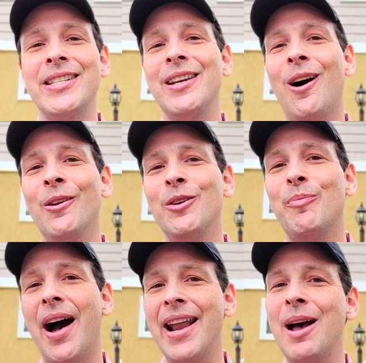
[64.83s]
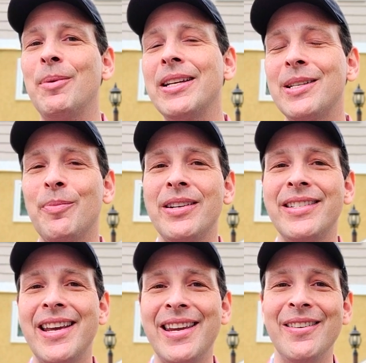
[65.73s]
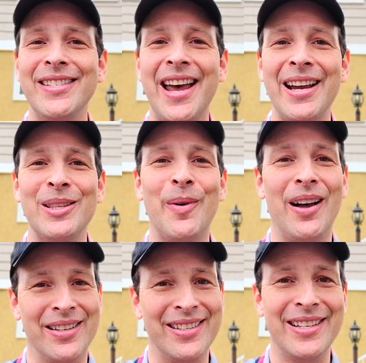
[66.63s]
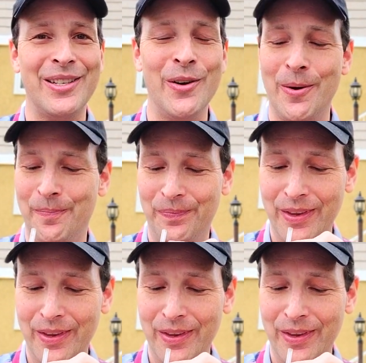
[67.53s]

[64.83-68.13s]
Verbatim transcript: It's the all-new Pineapple Express Shake here at Jack in the Box. Let's do it.